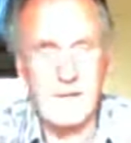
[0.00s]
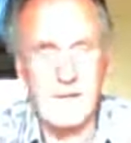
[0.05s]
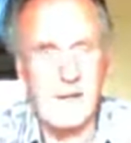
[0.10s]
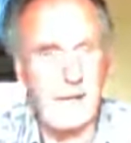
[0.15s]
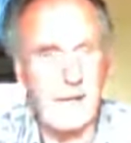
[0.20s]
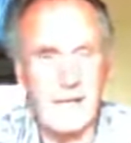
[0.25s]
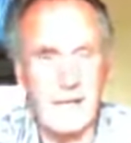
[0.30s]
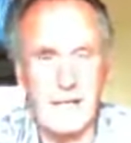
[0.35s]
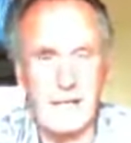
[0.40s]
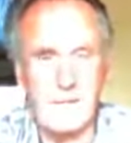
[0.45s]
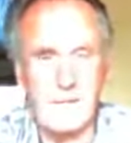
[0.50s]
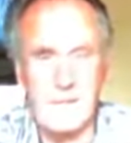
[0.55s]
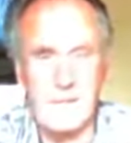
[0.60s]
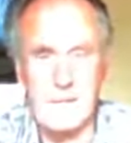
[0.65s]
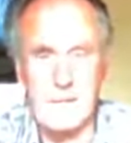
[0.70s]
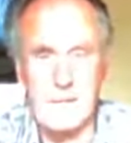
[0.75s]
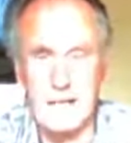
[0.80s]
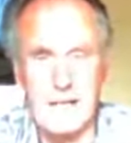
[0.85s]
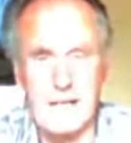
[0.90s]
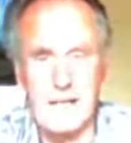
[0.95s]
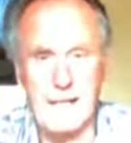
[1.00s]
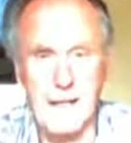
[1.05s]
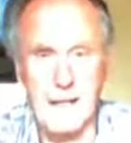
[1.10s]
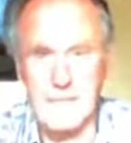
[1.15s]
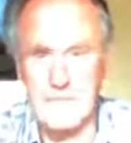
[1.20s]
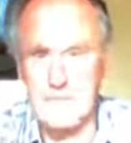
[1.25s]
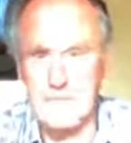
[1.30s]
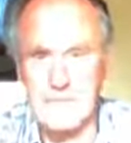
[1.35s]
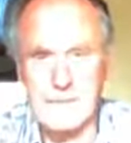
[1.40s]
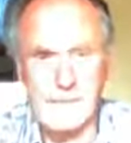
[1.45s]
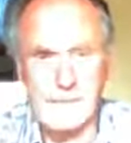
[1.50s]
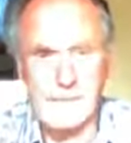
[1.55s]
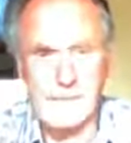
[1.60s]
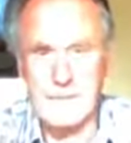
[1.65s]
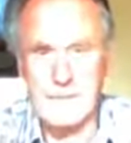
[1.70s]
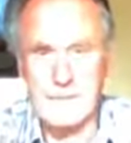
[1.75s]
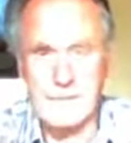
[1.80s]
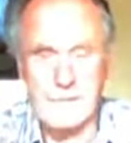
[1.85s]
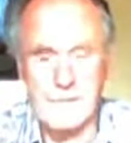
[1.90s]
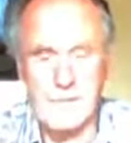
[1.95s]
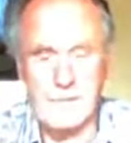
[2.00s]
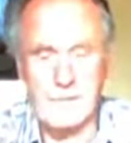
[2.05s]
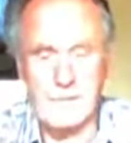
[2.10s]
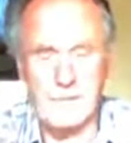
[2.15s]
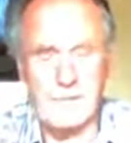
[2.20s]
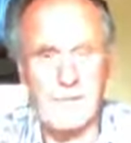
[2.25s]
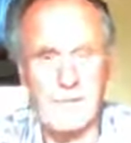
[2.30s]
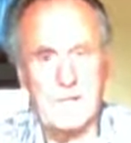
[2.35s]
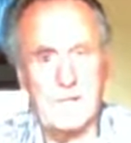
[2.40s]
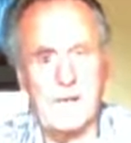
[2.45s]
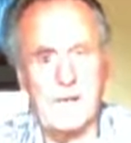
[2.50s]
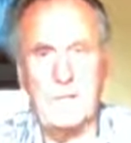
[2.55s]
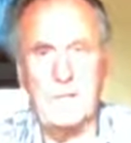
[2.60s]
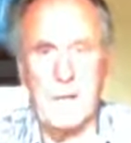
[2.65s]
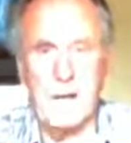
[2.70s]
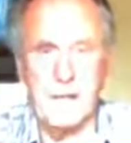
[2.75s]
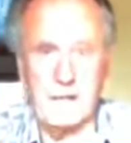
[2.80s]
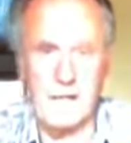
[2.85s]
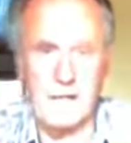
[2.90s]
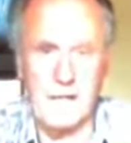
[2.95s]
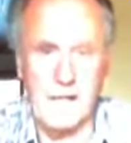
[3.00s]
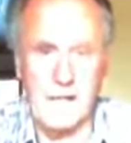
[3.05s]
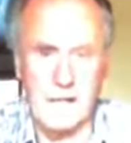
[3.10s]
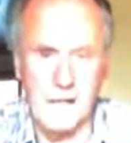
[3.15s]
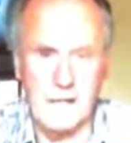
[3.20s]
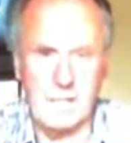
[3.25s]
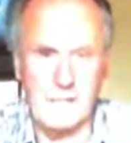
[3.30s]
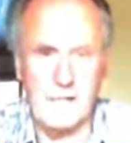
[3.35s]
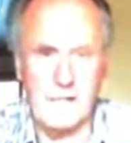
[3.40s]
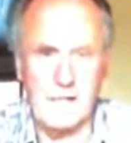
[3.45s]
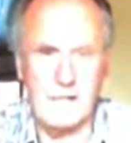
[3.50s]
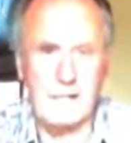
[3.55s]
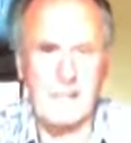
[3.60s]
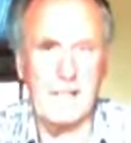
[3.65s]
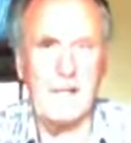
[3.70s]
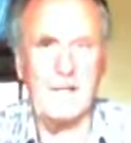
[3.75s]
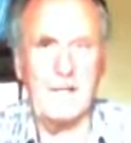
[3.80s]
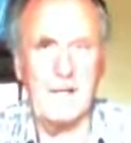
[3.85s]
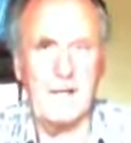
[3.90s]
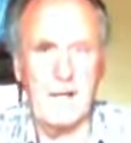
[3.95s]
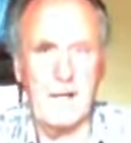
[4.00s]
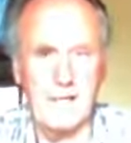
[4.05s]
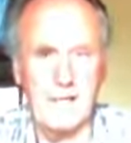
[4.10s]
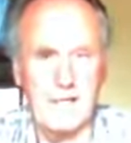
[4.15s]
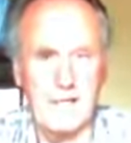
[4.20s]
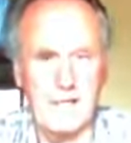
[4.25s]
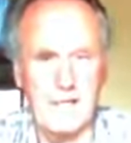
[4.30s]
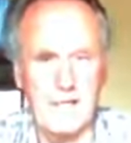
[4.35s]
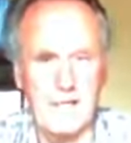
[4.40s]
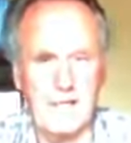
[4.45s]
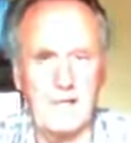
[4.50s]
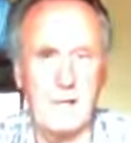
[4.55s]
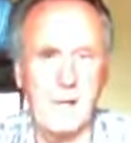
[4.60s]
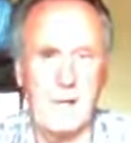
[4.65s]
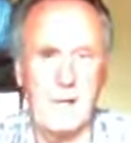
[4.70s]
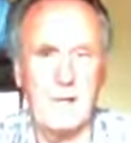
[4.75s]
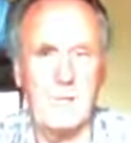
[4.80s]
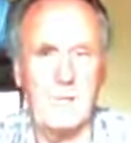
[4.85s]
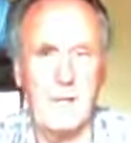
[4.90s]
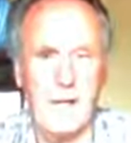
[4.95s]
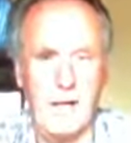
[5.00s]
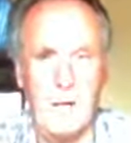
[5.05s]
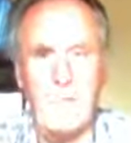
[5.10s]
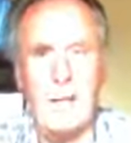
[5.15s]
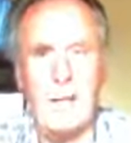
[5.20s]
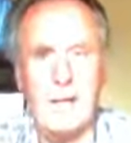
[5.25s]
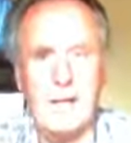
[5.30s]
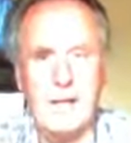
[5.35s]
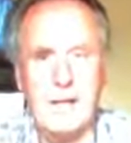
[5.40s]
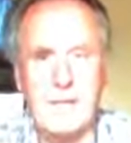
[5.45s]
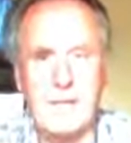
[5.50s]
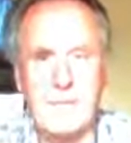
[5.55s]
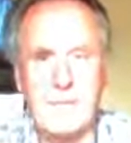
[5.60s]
Jerry tackled me, man, the time. He says, what's that sitting parked in the garage for? Get that thing out, he says, and come out and play on me.